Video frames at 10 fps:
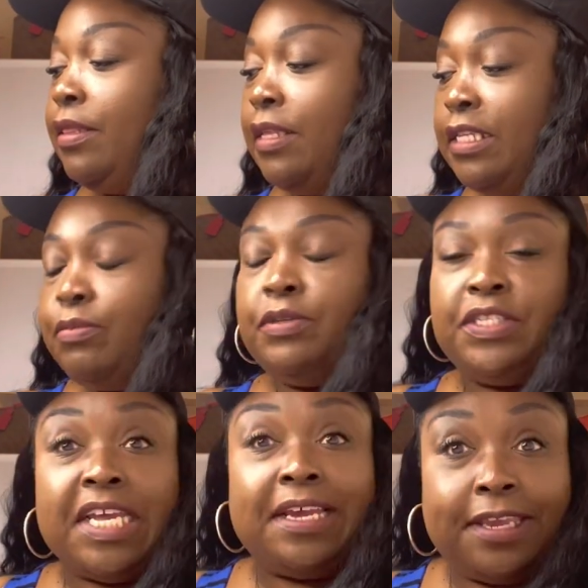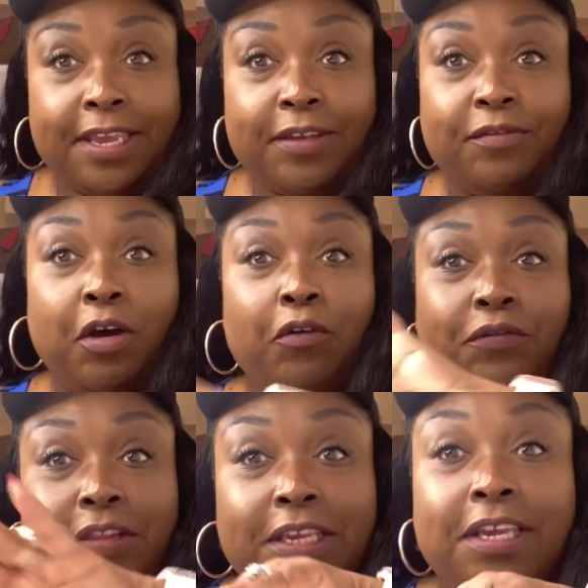this one's a gift.
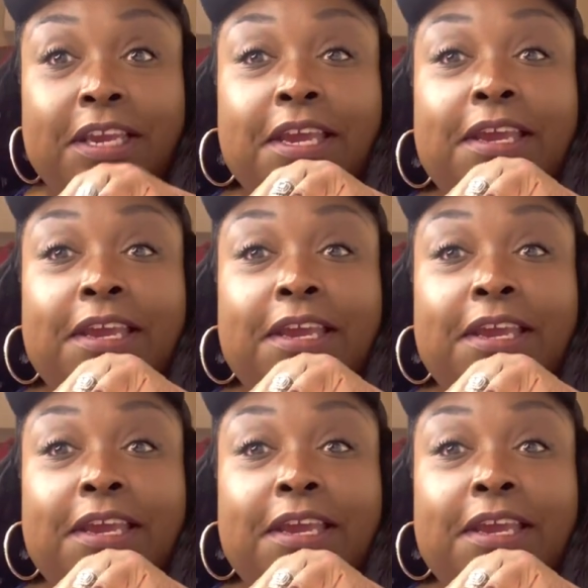Hopefully